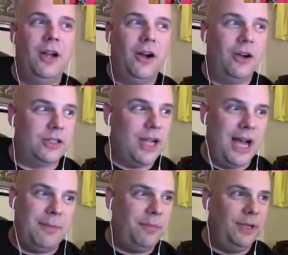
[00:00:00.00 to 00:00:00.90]

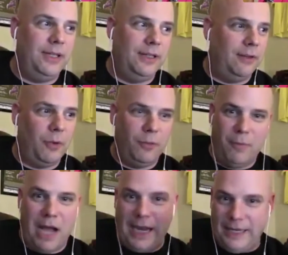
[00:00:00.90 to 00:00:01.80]
top,
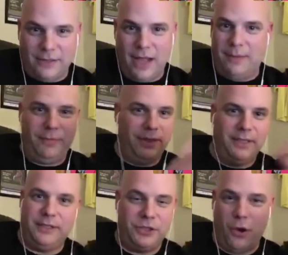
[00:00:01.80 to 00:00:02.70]
my top
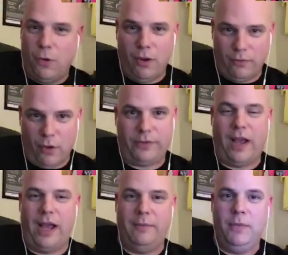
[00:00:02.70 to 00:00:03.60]
show of all
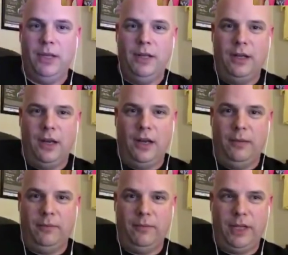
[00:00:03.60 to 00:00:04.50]
time.
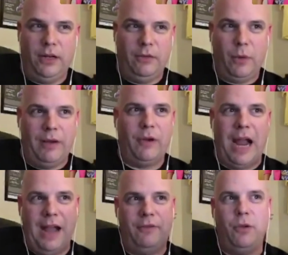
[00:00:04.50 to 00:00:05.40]
If we ever
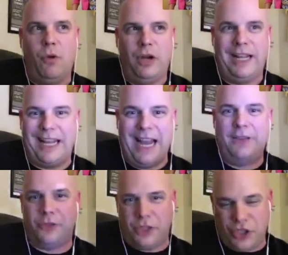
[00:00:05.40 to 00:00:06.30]
have you on again,
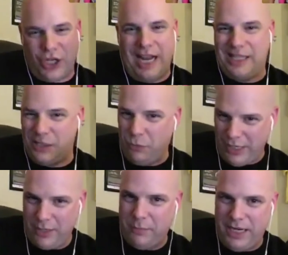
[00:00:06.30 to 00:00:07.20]
there's a chance we
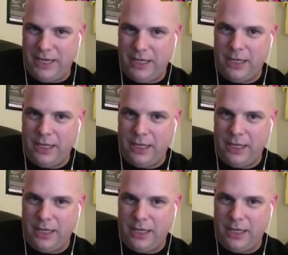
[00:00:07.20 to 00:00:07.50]
could beat it.